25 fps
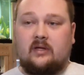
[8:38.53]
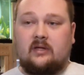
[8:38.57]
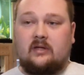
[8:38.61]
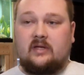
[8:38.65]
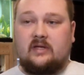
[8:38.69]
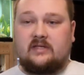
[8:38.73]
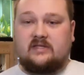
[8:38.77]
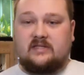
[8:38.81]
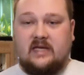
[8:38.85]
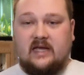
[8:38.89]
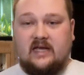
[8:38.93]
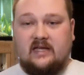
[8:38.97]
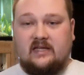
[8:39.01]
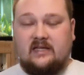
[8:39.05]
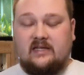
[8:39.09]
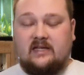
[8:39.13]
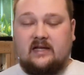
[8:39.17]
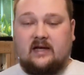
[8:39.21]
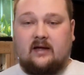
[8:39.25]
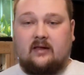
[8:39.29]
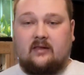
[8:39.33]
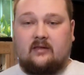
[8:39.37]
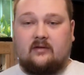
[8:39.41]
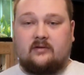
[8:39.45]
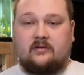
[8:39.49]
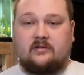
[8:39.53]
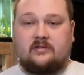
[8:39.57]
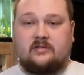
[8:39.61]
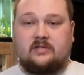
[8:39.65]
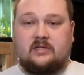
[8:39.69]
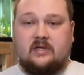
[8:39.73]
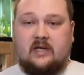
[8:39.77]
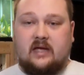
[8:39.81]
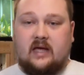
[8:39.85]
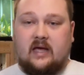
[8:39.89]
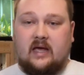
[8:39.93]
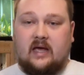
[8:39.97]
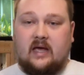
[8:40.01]
It's $80
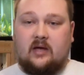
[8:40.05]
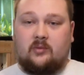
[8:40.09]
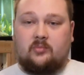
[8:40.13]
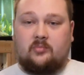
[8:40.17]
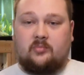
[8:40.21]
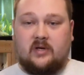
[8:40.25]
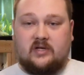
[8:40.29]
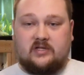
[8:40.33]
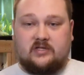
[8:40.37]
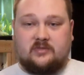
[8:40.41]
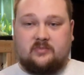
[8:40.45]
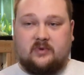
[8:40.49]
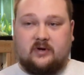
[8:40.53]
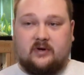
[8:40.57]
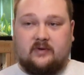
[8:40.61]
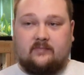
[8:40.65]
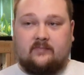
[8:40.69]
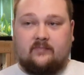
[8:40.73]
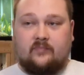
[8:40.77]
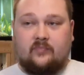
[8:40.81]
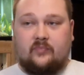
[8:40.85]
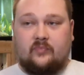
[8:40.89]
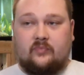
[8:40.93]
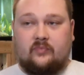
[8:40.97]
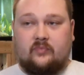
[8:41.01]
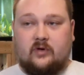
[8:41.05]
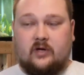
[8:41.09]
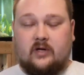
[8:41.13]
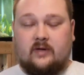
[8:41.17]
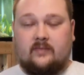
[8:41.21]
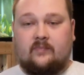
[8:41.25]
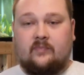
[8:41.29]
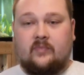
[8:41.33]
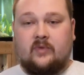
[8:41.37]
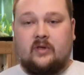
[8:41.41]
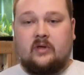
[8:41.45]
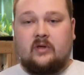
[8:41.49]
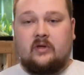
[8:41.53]
at PetSmart, right?
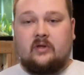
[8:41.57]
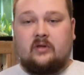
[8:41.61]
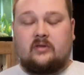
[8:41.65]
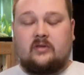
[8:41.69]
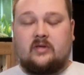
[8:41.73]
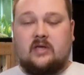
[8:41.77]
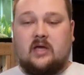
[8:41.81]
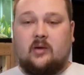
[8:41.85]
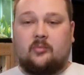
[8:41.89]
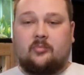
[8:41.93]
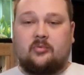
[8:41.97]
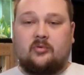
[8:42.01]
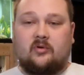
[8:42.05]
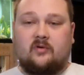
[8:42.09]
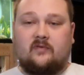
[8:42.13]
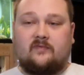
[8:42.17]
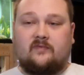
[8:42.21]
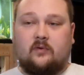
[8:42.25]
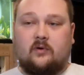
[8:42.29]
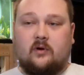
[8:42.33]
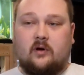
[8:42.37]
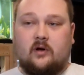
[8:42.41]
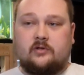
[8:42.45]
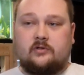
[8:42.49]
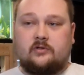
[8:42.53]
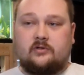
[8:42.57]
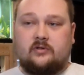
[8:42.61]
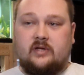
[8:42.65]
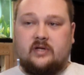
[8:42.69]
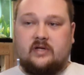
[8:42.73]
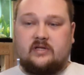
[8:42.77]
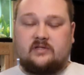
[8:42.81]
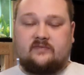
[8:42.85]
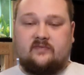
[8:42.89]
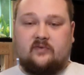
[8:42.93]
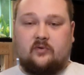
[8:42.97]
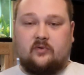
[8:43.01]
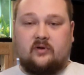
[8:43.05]
The Emperor 400
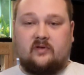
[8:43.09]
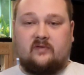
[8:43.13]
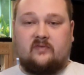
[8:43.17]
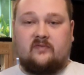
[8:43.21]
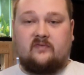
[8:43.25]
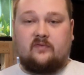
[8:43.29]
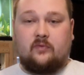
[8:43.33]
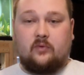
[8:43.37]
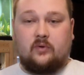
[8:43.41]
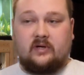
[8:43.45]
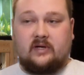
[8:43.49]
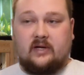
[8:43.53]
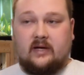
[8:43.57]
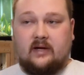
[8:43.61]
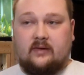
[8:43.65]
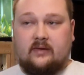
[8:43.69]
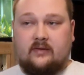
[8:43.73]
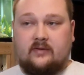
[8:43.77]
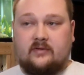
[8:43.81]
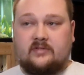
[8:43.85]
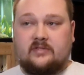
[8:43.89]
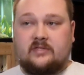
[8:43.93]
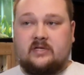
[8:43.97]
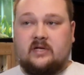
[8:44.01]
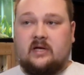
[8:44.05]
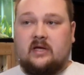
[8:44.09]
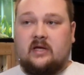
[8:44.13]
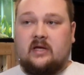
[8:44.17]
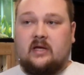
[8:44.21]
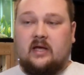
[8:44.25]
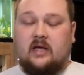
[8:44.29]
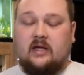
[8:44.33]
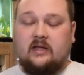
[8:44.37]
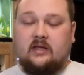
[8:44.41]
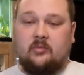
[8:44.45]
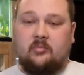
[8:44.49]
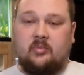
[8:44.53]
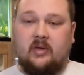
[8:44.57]
is $44,
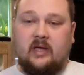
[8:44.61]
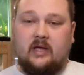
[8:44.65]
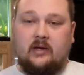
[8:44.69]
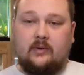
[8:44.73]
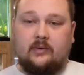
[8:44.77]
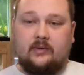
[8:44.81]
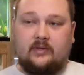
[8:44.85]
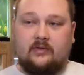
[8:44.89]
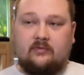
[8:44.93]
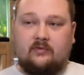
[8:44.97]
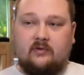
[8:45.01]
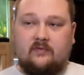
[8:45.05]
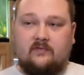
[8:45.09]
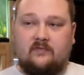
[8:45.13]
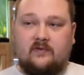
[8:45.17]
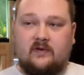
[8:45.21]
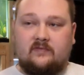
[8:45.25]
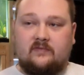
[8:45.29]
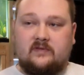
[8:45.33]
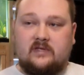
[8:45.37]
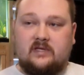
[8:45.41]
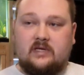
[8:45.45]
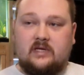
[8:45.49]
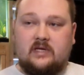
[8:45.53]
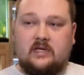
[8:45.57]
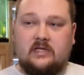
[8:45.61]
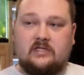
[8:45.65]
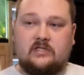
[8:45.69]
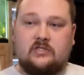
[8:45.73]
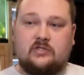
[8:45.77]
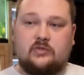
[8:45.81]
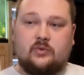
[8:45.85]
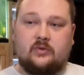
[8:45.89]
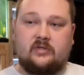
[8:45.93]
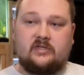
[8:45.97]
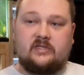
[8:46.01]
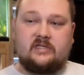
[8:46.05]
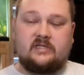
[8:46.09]
and the Penguin 350 is
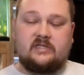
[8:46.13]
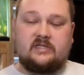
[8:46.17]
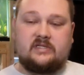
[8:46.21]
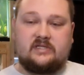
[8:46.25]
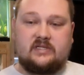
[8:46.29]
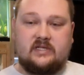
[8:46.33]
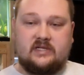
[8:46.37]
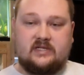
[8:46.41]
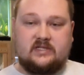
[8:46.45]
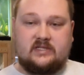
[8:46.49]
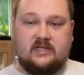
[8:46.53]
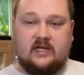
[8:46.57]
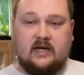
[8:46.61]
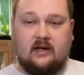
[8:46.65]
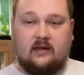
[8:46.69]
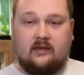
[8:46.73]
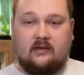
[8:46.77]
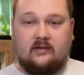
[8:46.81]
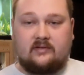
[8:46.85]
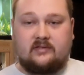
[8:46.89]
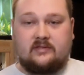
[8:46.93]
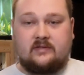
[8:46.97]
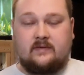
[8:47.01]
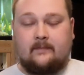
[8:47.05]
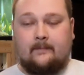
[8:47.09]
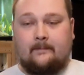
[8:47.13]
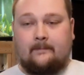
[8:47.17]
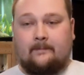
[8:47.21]
$26.